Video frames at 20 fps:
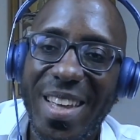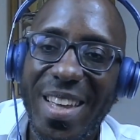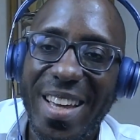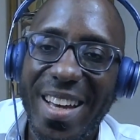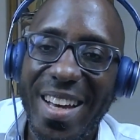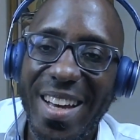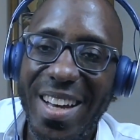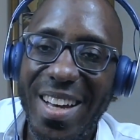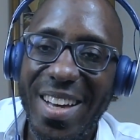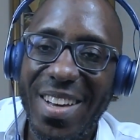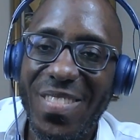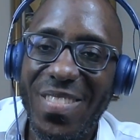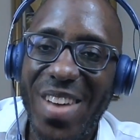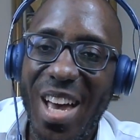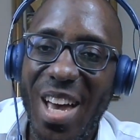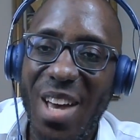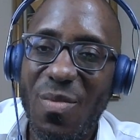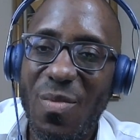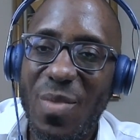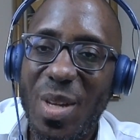
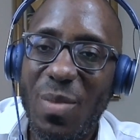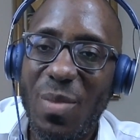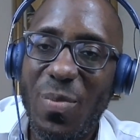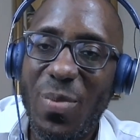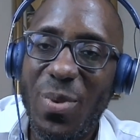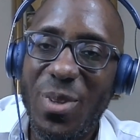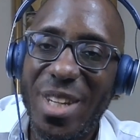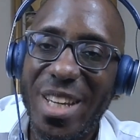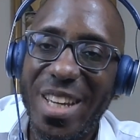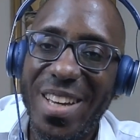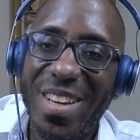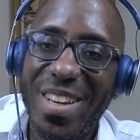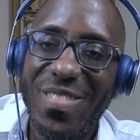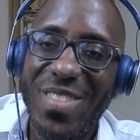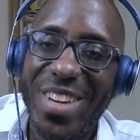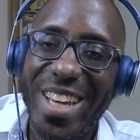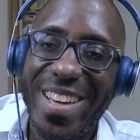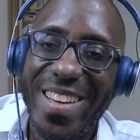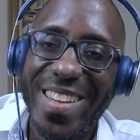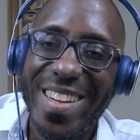I've been pulling on
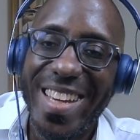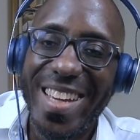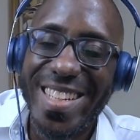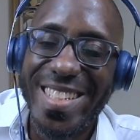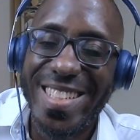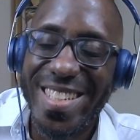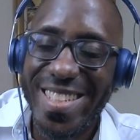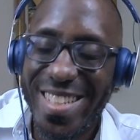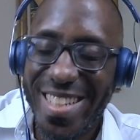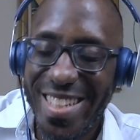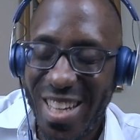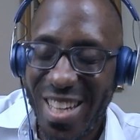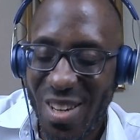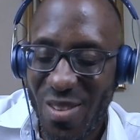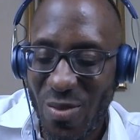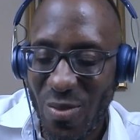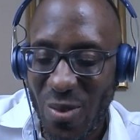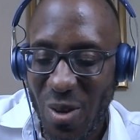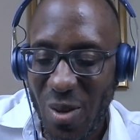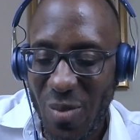my connections that
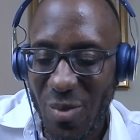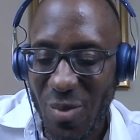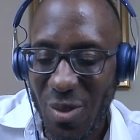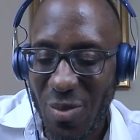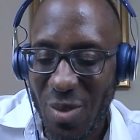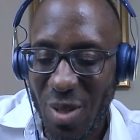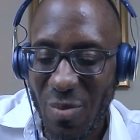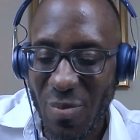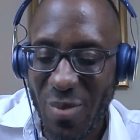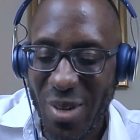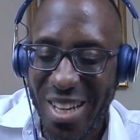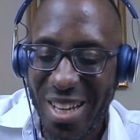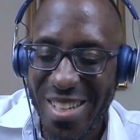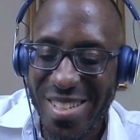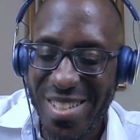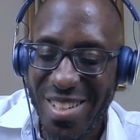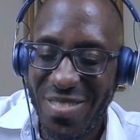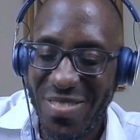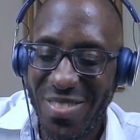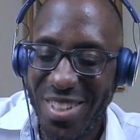I've formed over the
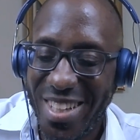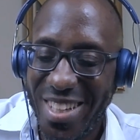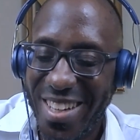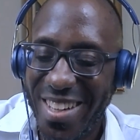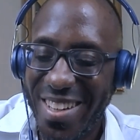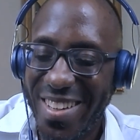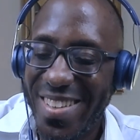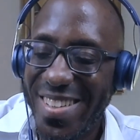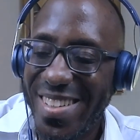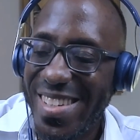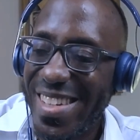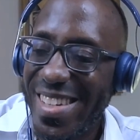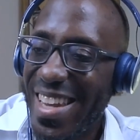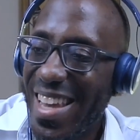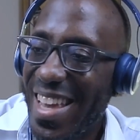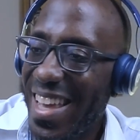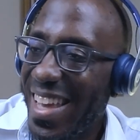past couple of years.